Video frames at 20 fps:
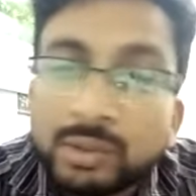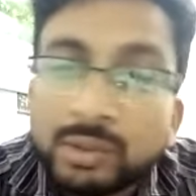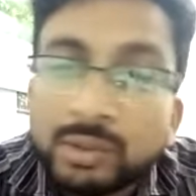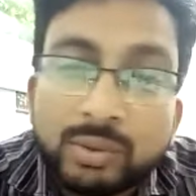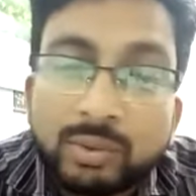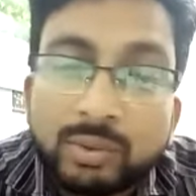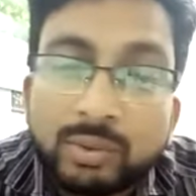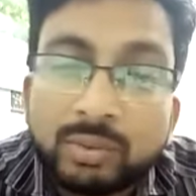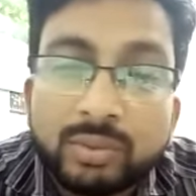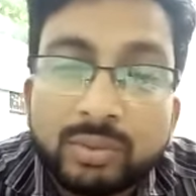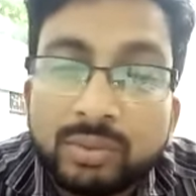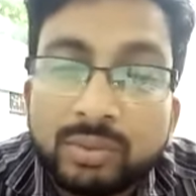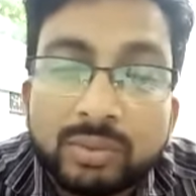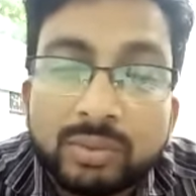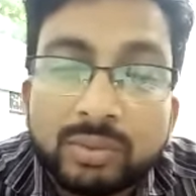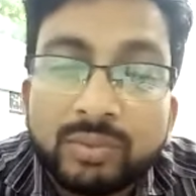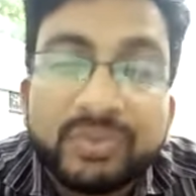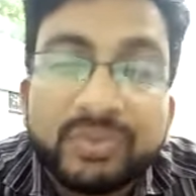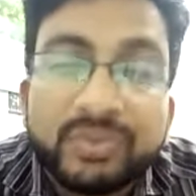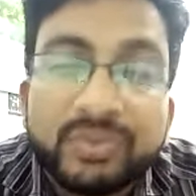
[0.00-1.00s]
So
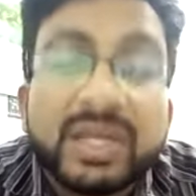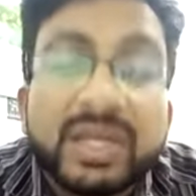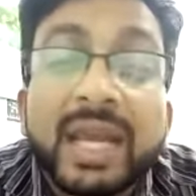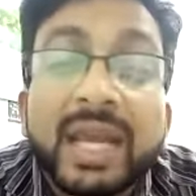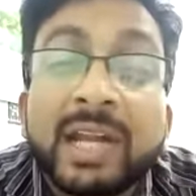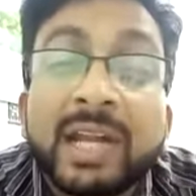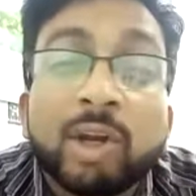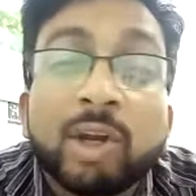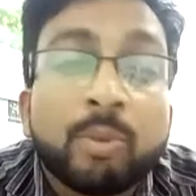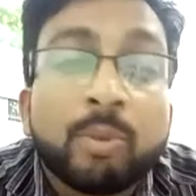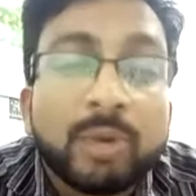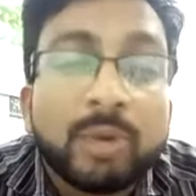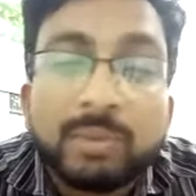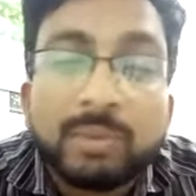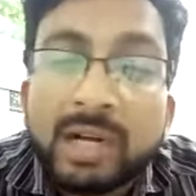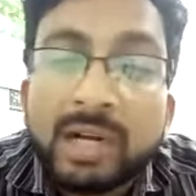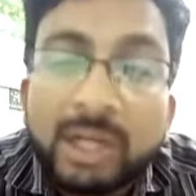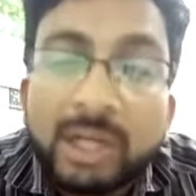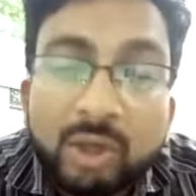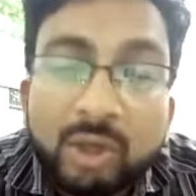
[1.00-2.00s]
it's an
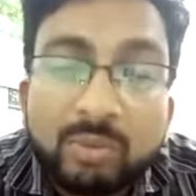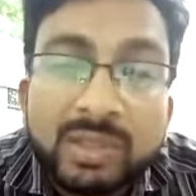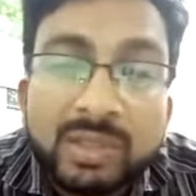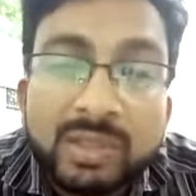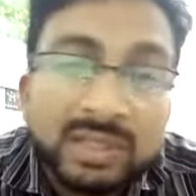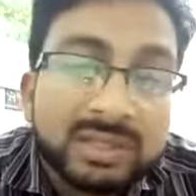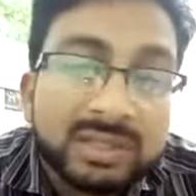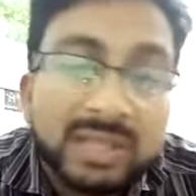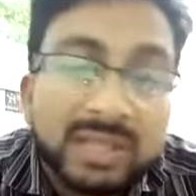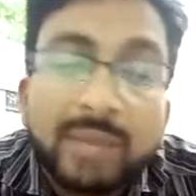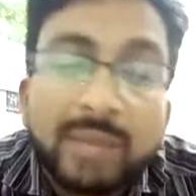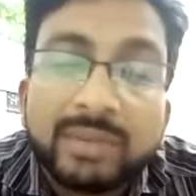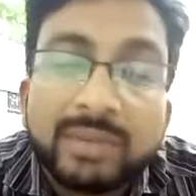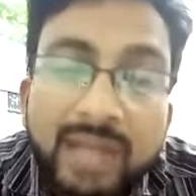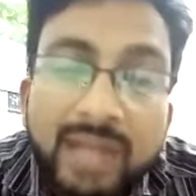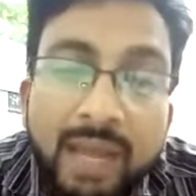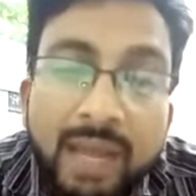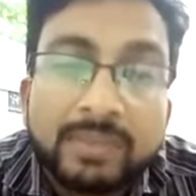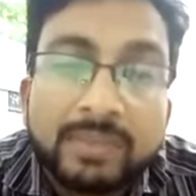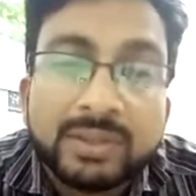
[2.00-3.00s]
inoperable tumors
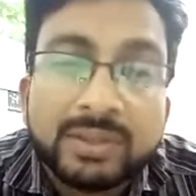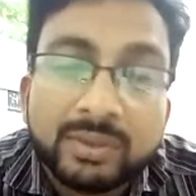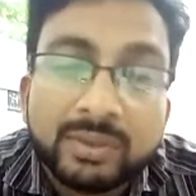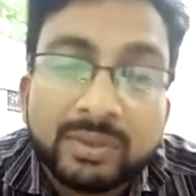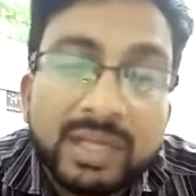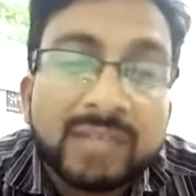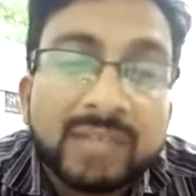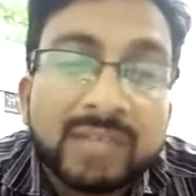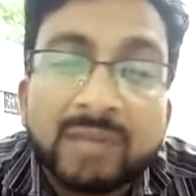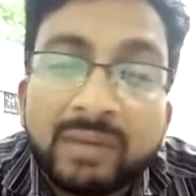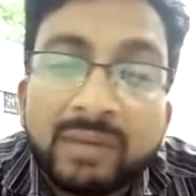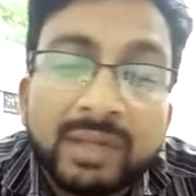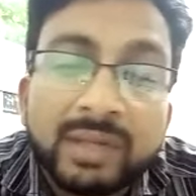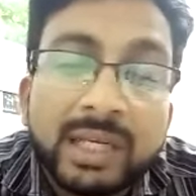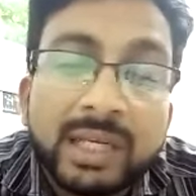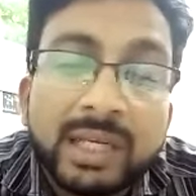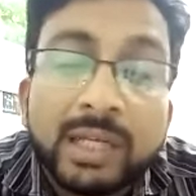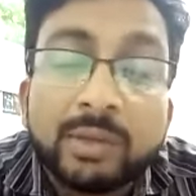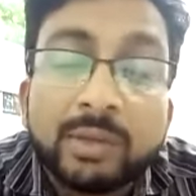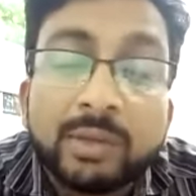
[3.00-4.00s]
sometimes. So that's why we
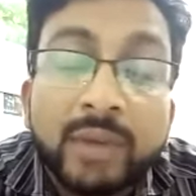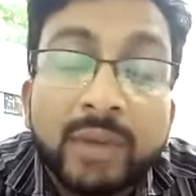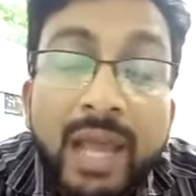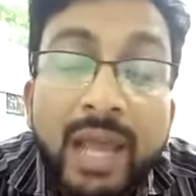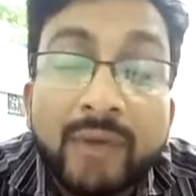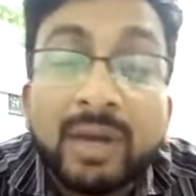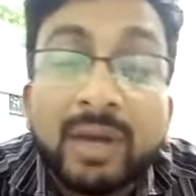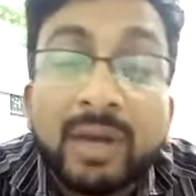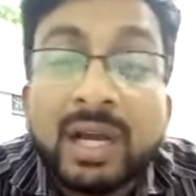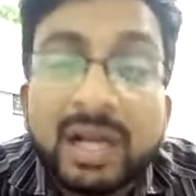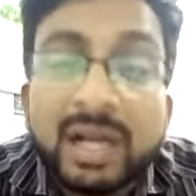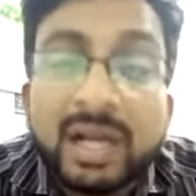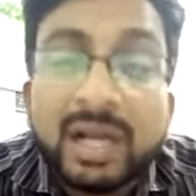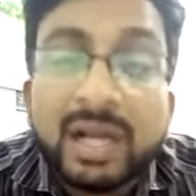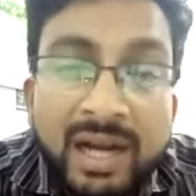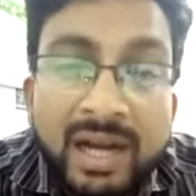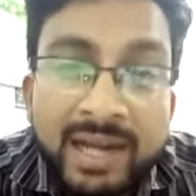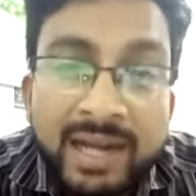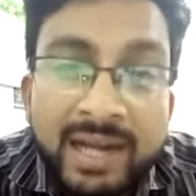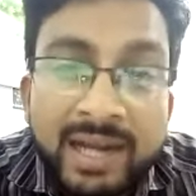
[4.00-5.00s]
need to have
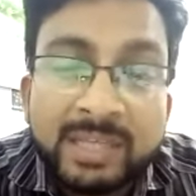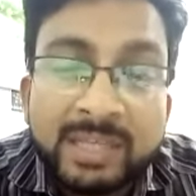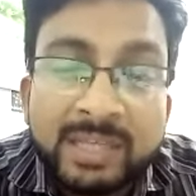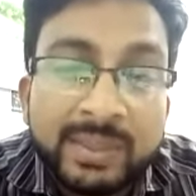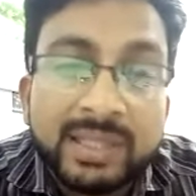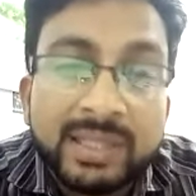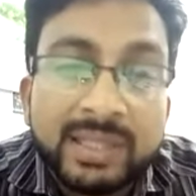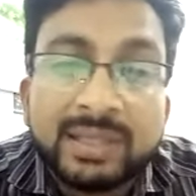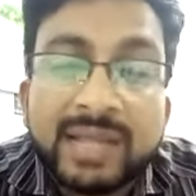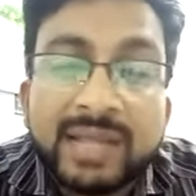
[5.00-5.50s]
early suspicion.